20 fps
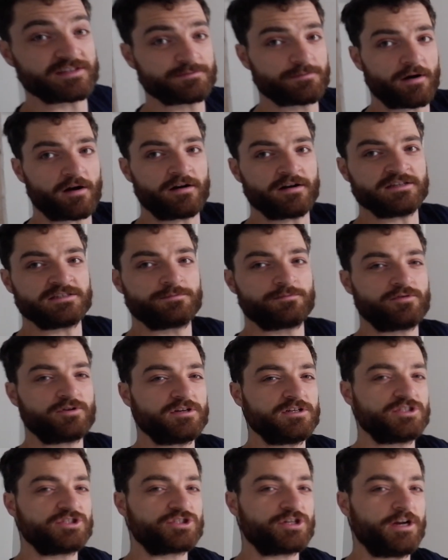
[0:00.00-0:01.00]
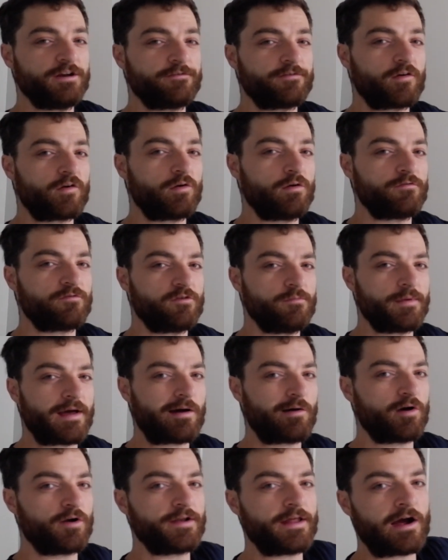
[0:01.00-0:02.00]
this part is pretty straightforward. From
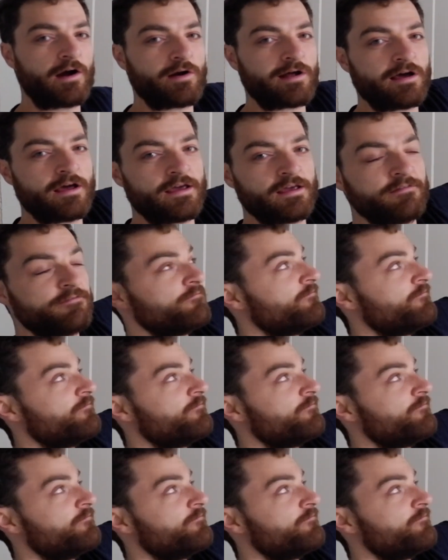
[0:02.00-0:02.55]
now on out, I